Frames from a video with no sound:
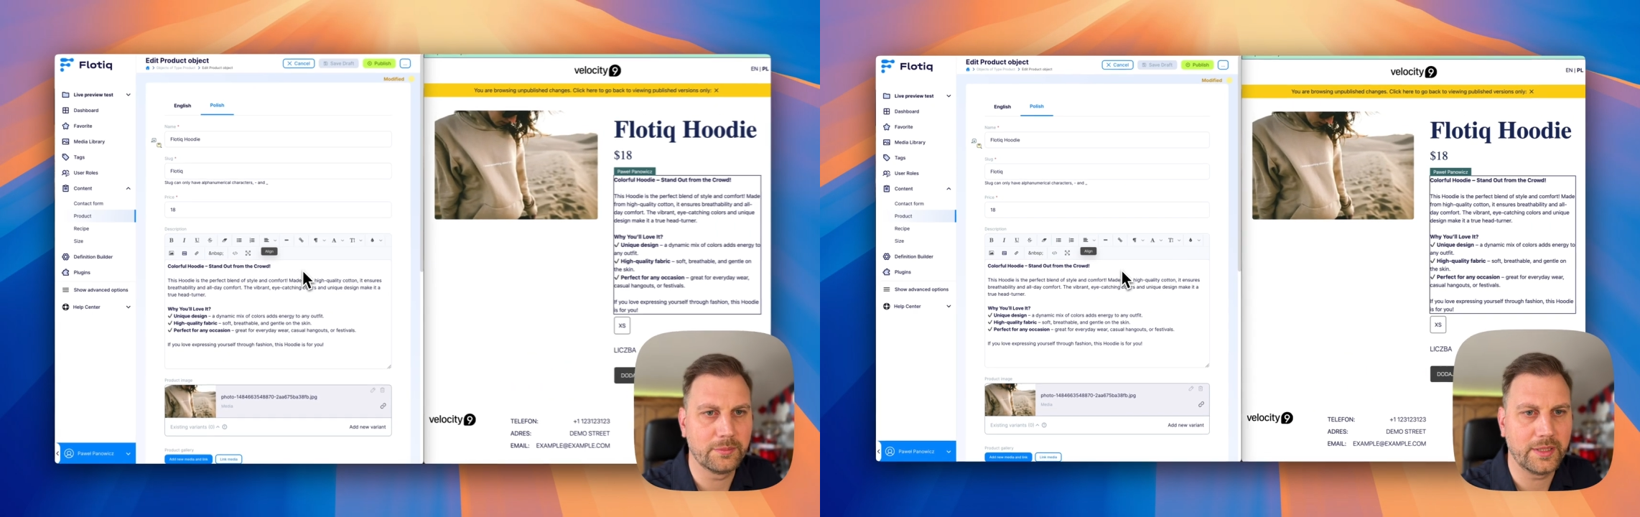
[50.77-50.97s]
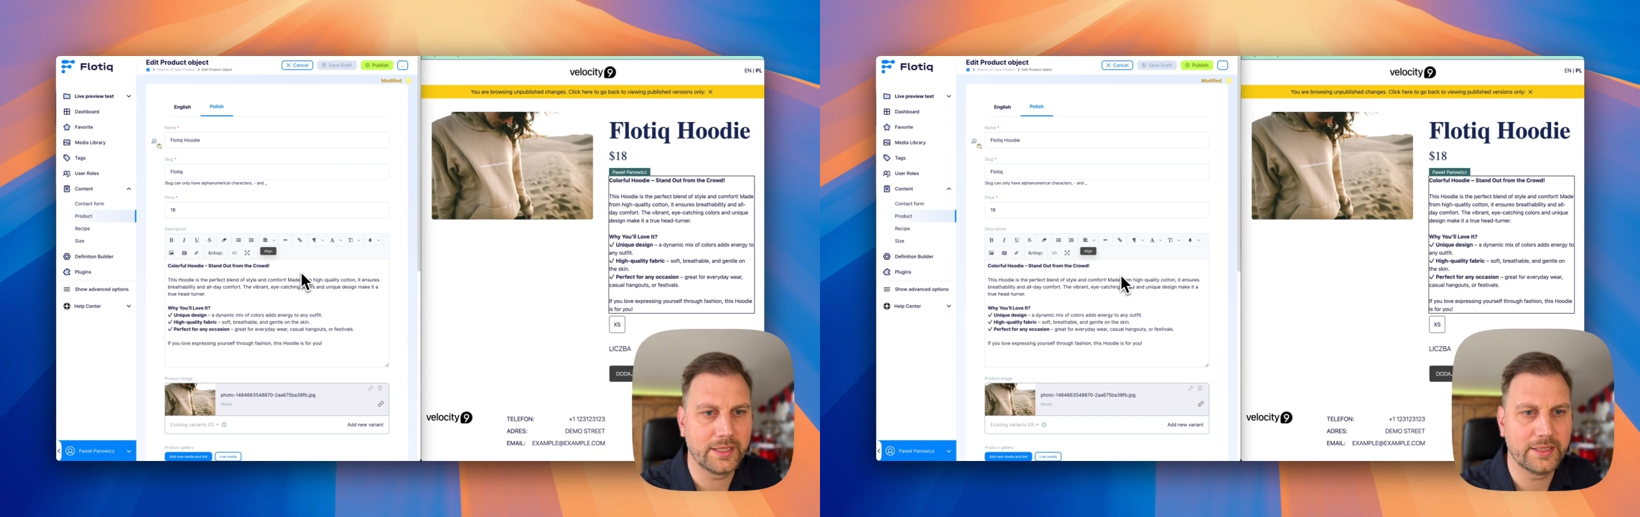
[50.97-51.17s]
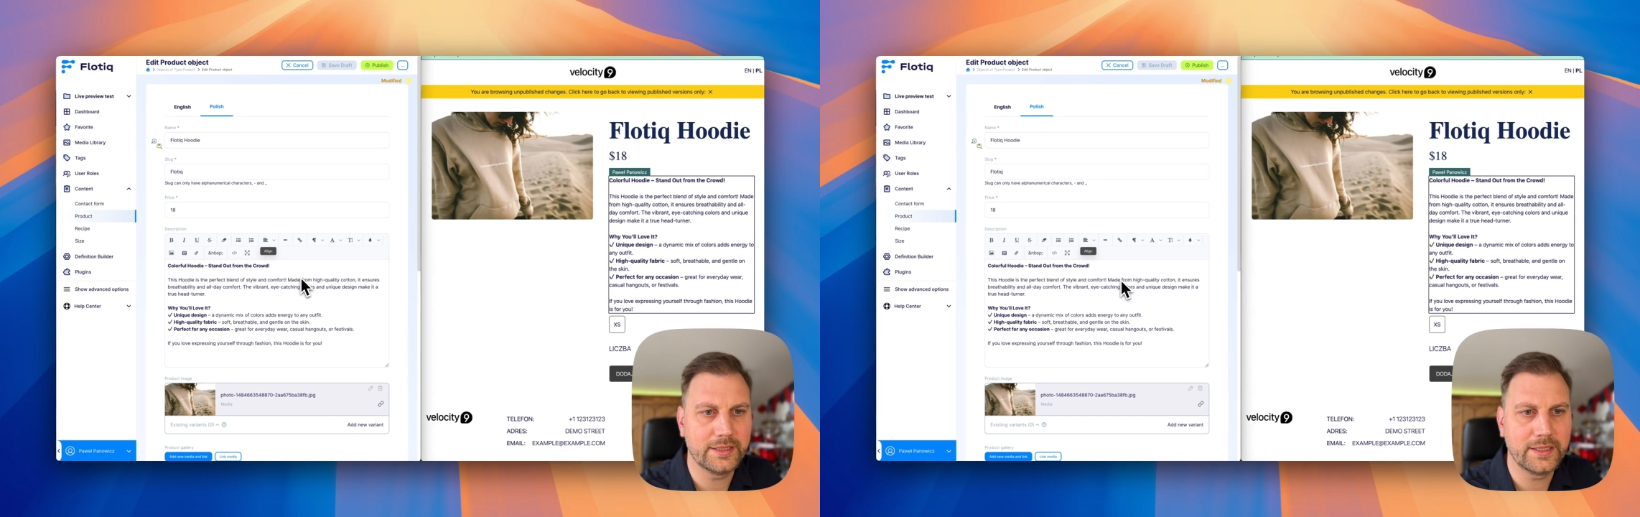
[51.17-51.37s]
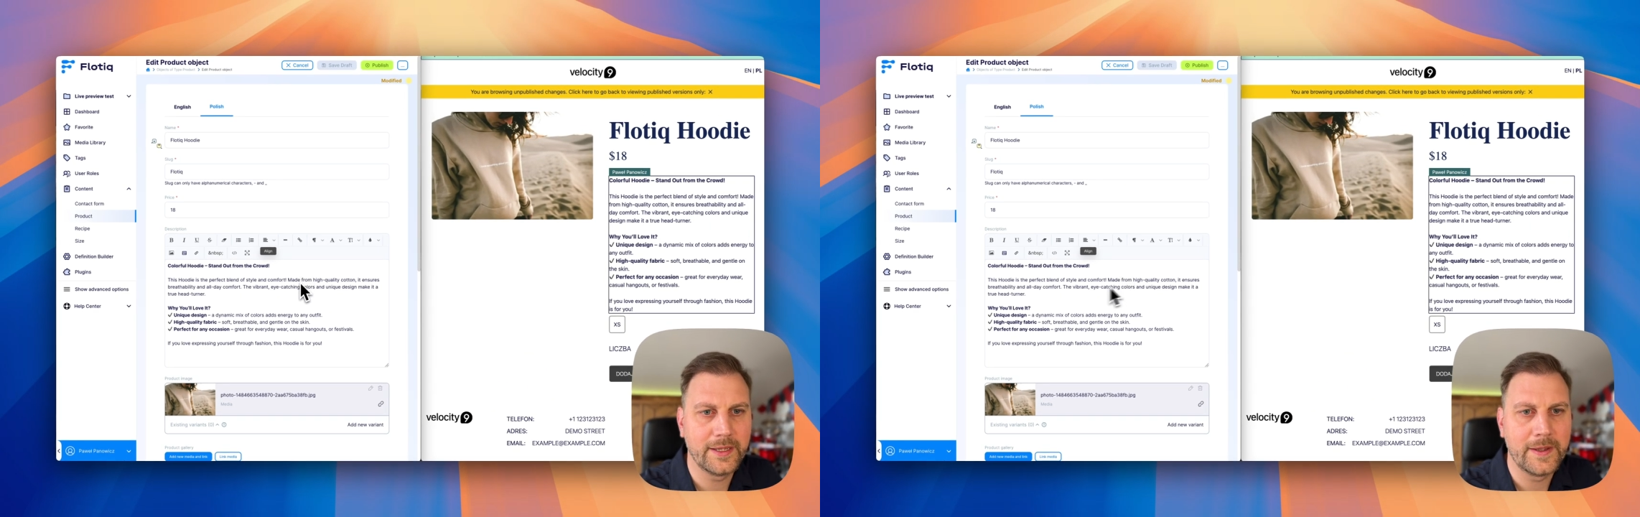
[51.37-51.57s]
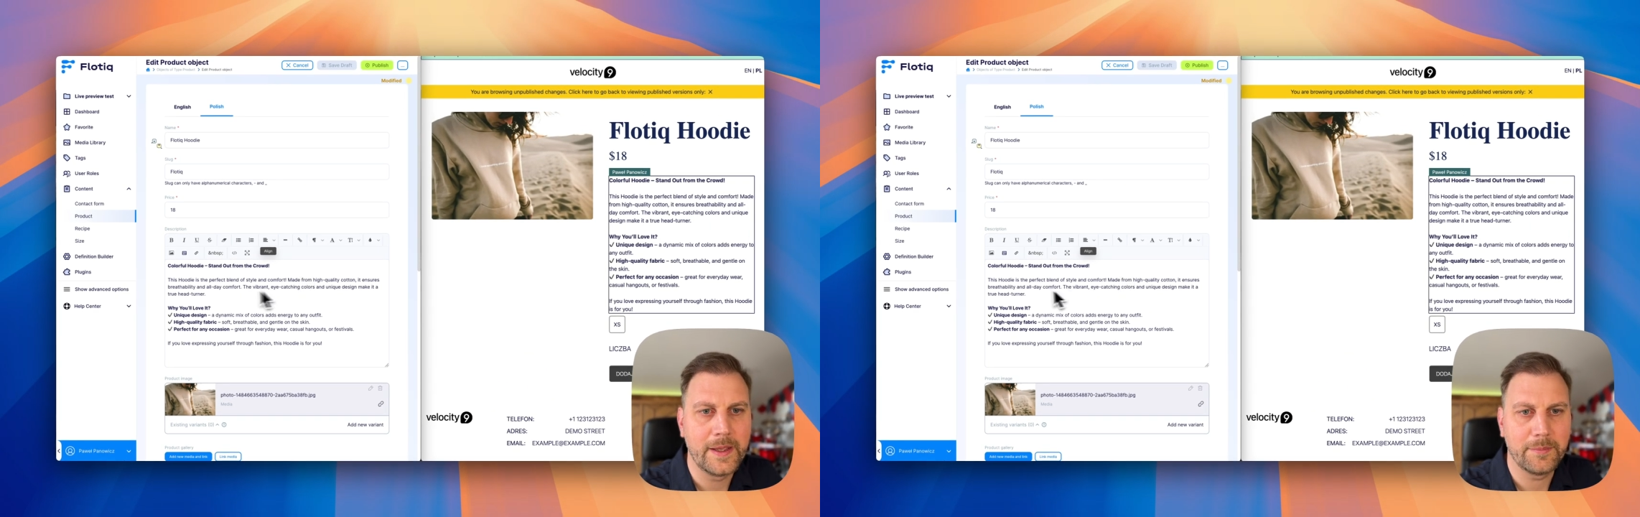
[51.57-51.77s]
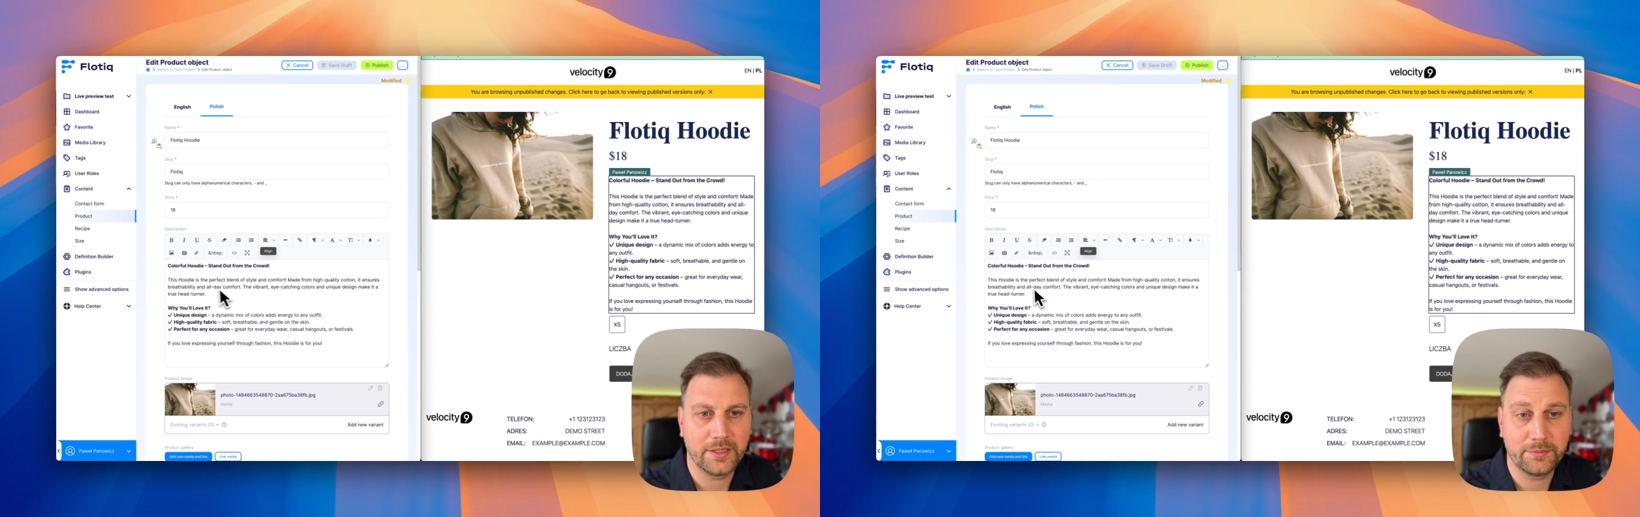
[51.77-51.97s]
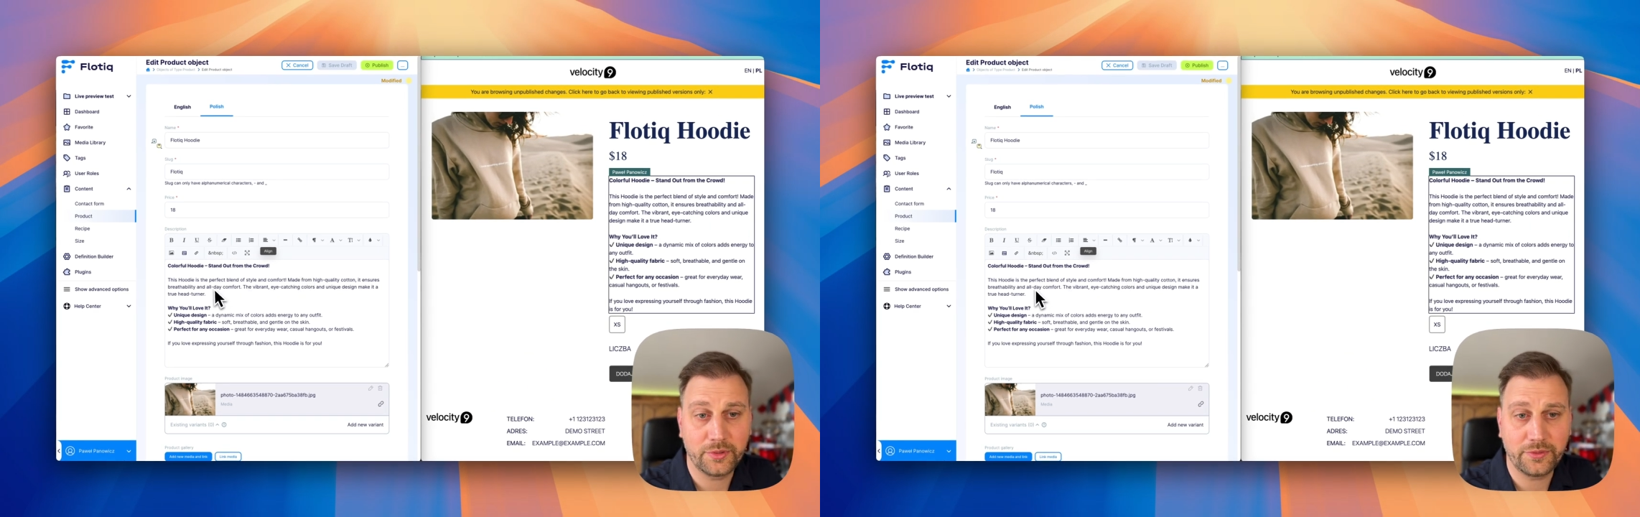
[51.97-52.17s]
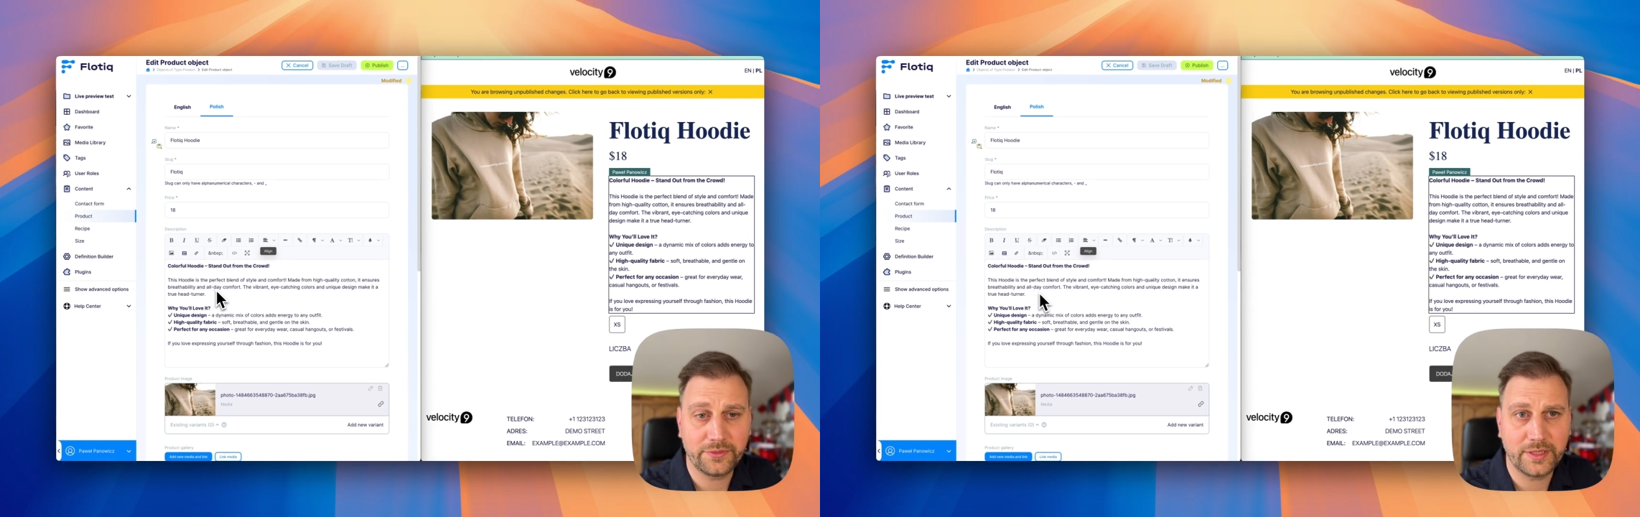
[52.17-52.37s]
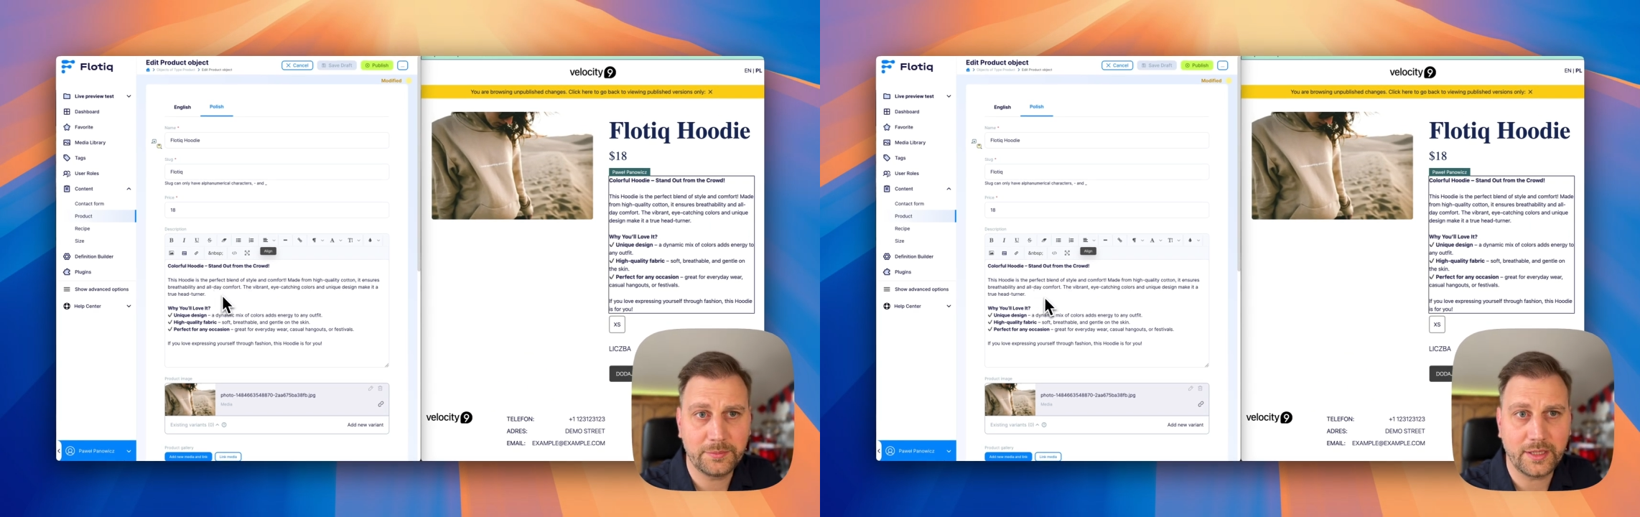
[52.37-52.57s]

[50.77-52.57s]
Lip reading: plugin, but both of them